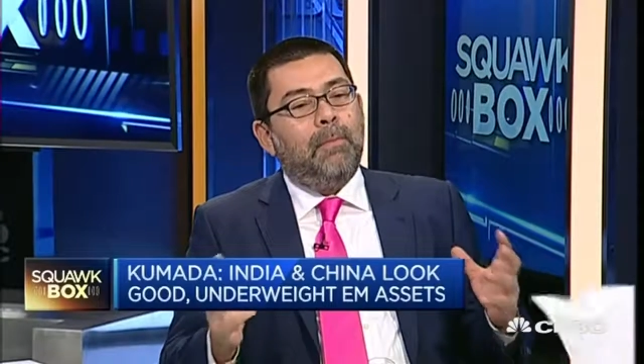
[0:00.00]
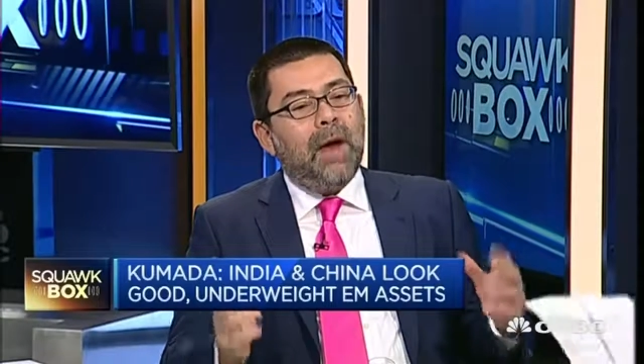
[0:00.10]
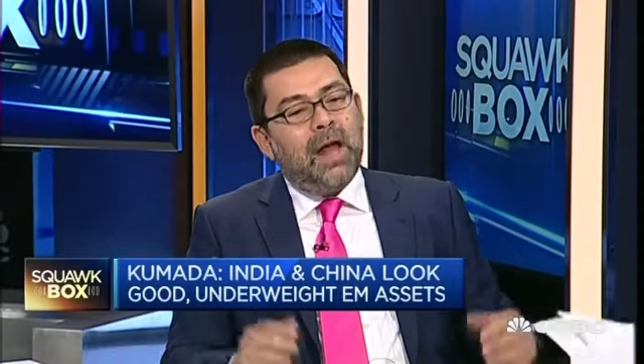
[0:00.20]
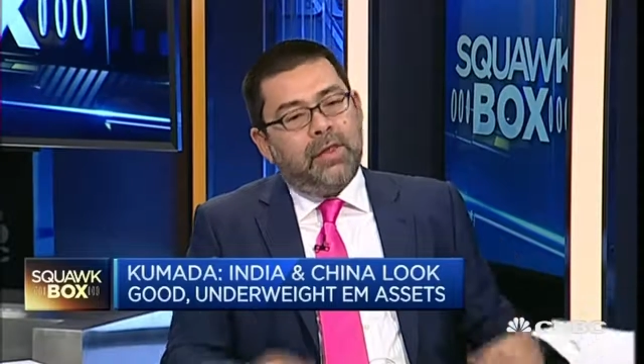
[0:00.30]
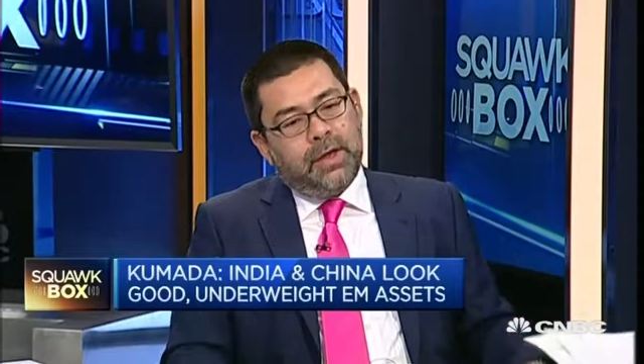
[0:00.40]

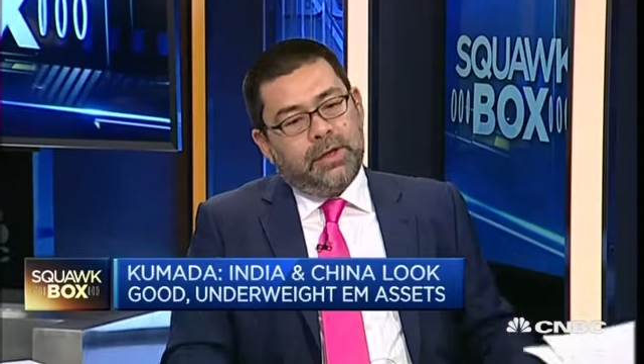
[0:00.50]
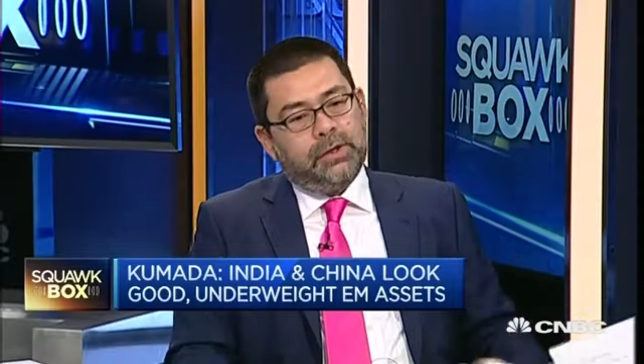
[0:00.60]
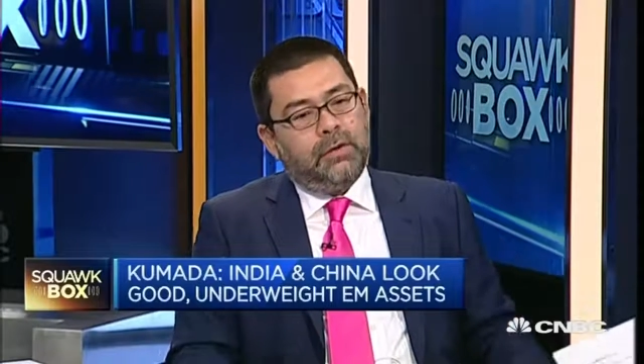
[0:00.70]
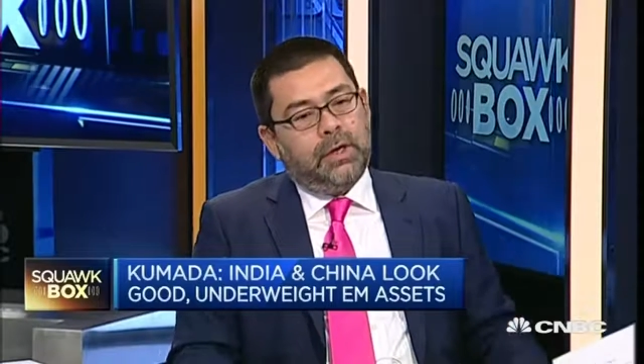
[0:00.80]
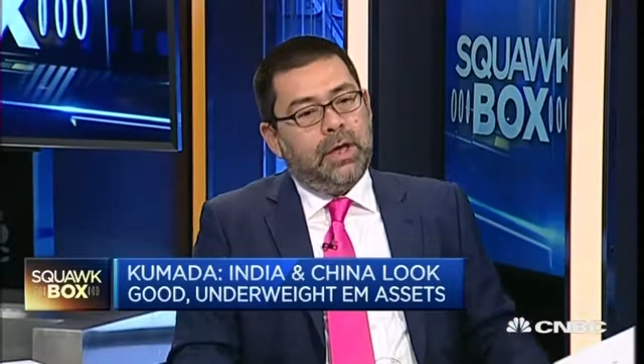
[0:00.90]
bad things
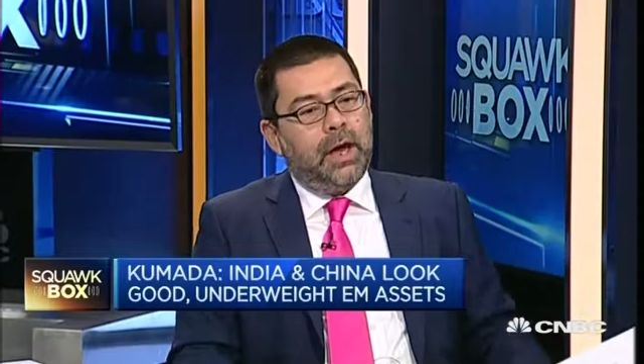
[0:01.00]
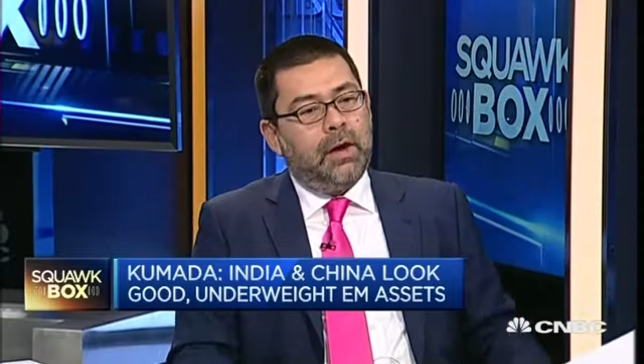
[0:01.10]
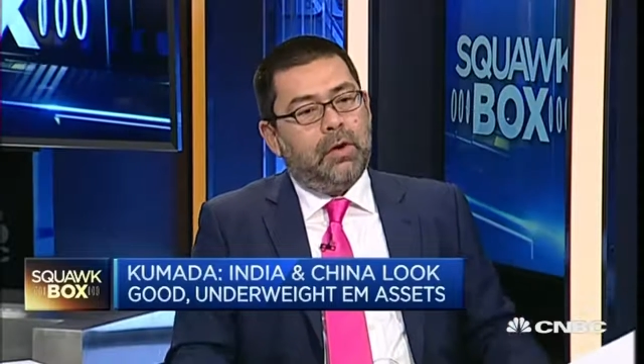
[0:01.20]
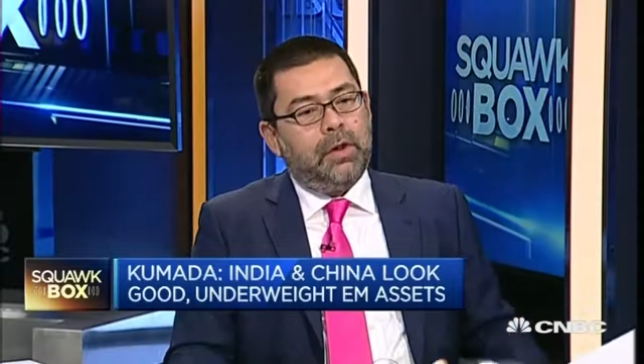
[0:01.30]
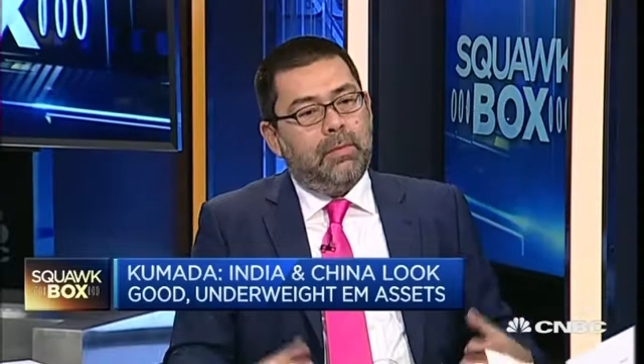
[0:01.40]
of India,
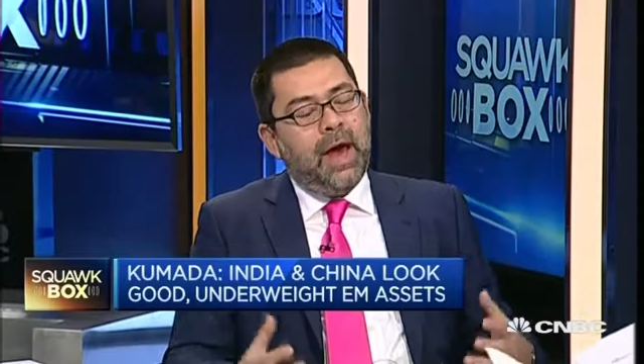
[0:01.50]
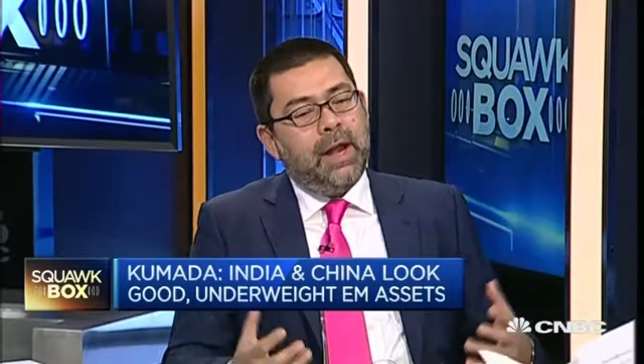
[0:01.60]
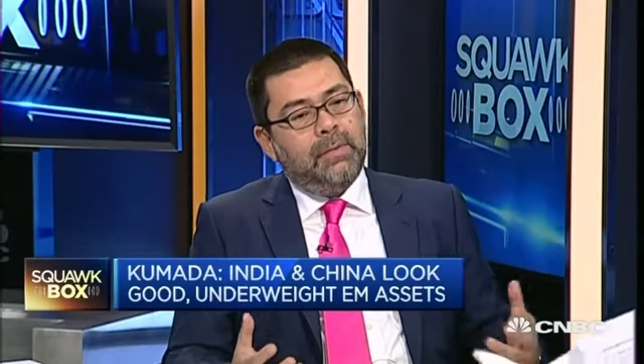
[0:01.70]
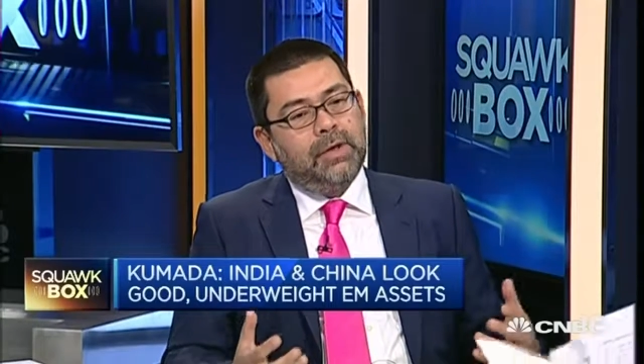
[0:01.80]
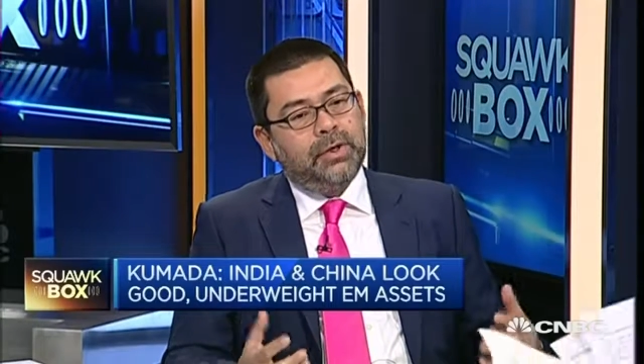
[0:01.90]
or the bad
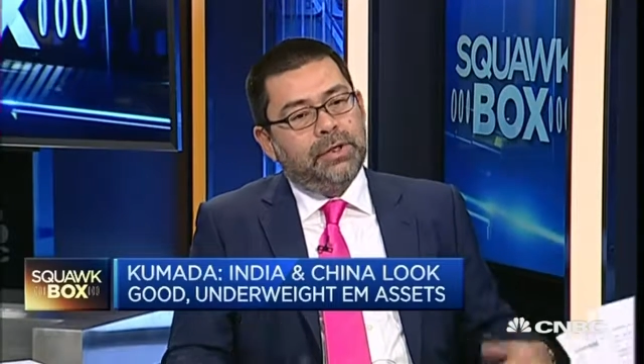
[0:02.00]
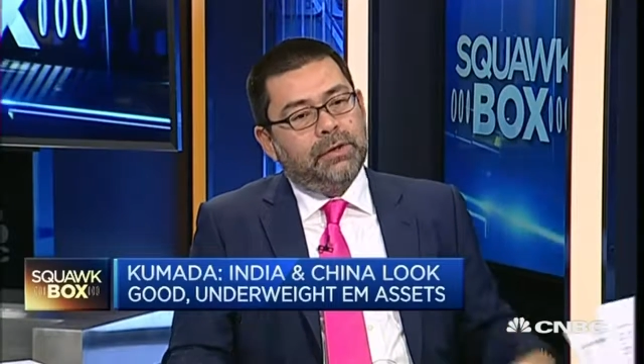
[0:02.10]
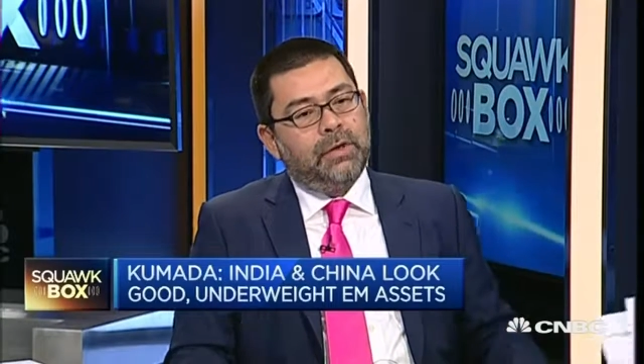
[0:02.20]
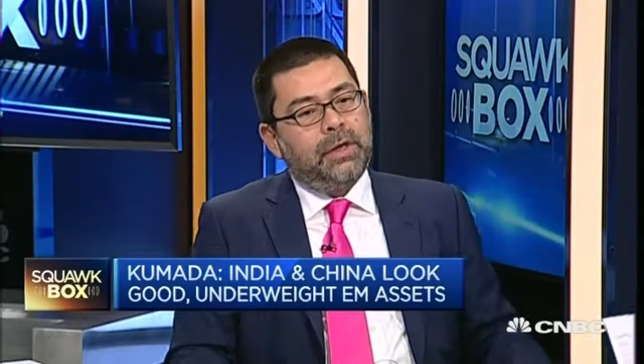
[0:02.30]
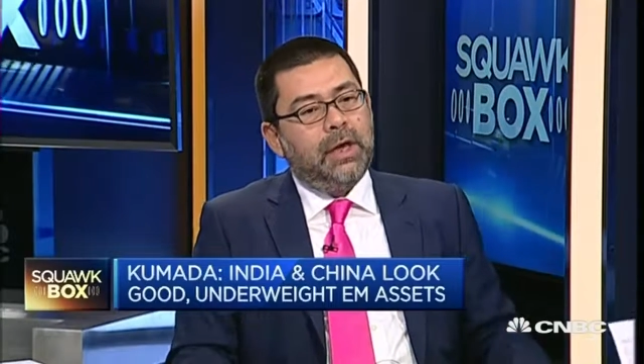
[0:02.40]
images
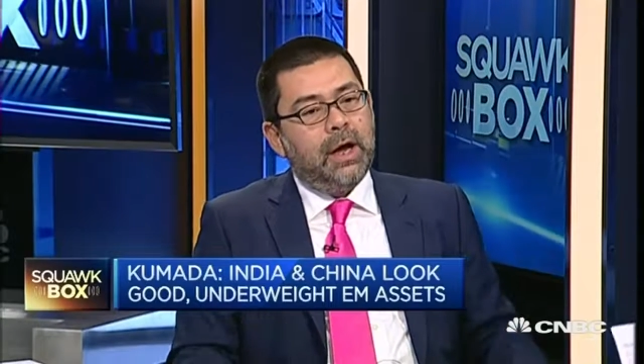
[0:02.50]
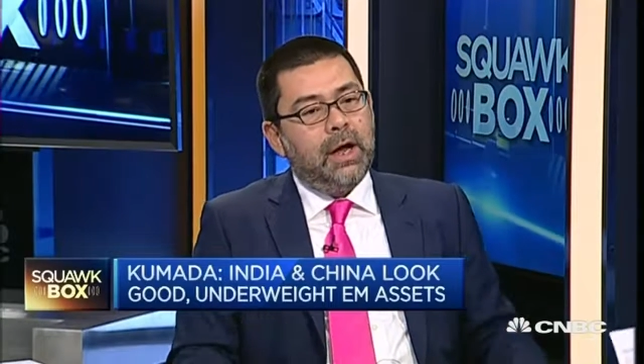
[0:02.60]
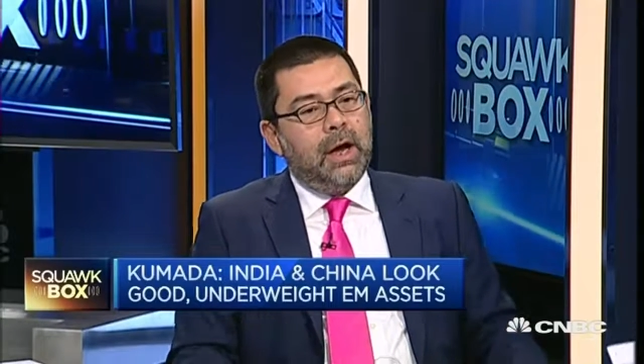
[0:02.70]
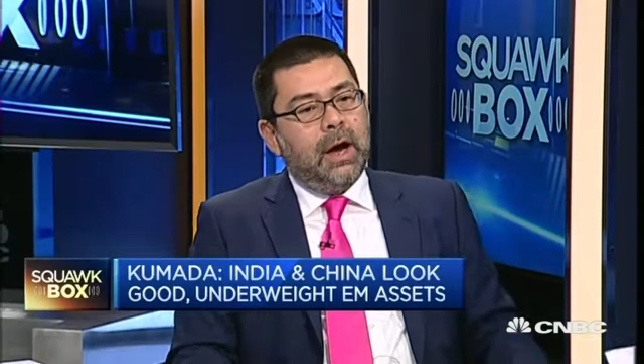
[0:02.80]
of India,